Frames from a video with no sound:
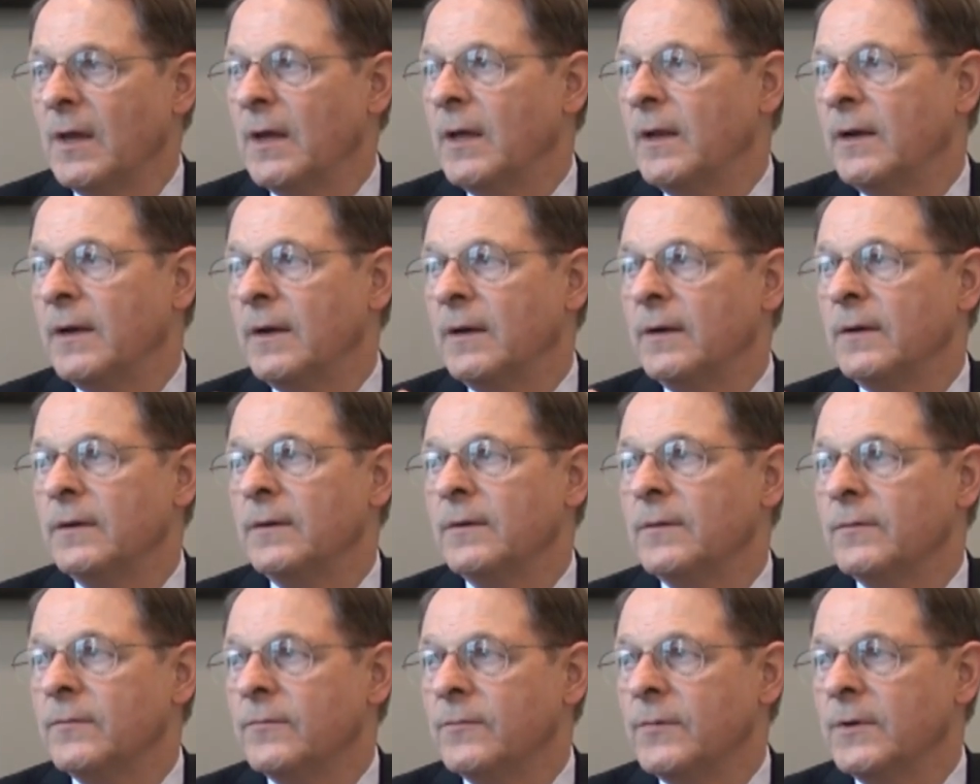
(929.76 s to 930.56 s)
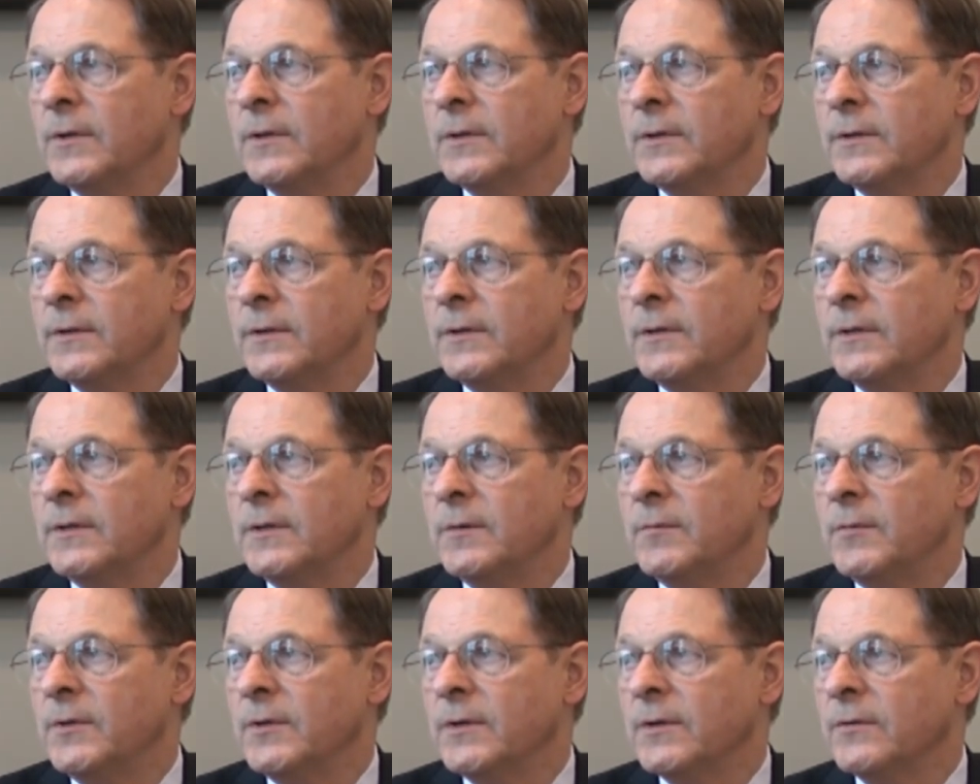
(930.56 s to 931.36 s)
And really, you
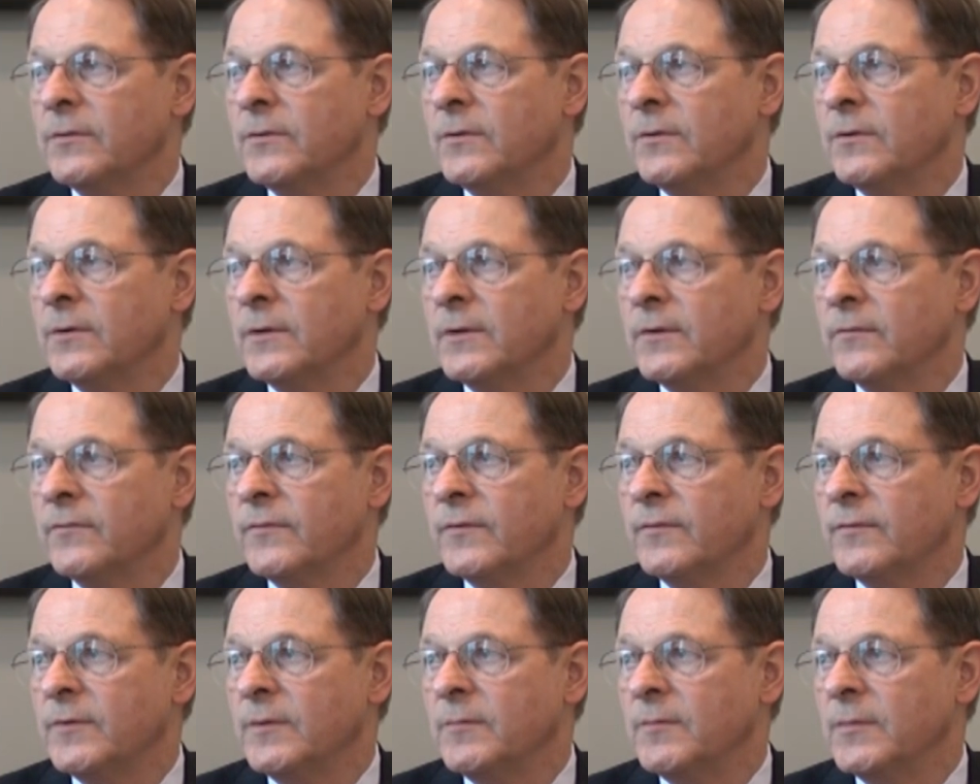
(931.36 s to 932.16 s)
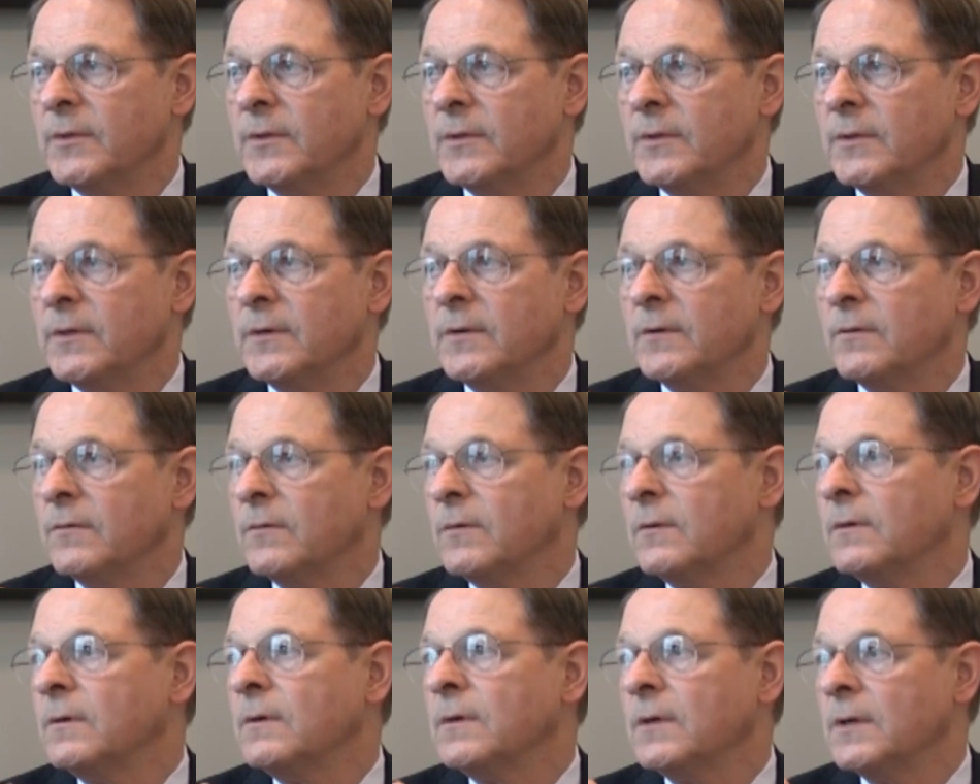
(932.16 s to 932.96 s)
need to be at 30 or 50 million
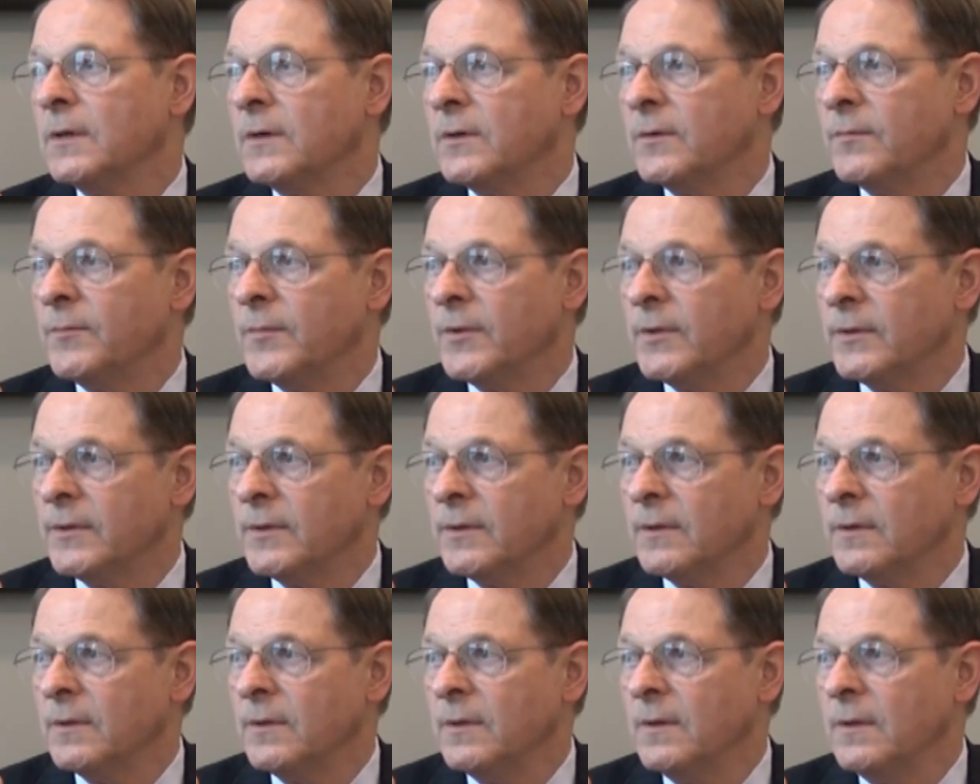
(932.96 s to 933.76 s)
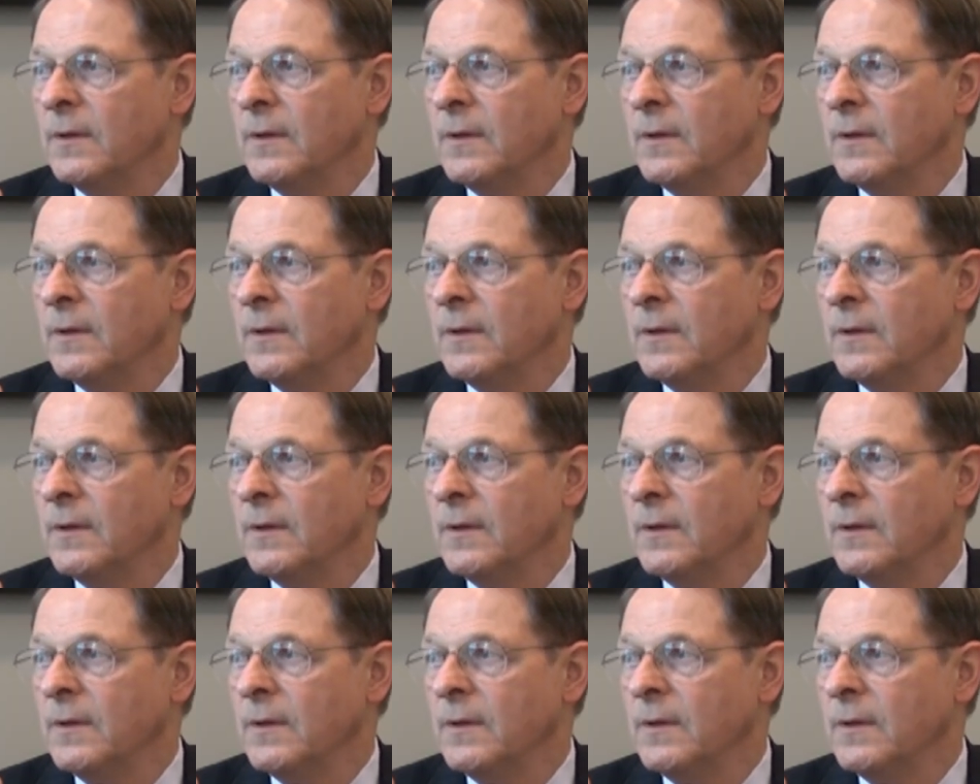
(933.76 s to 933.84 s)
or 100 million.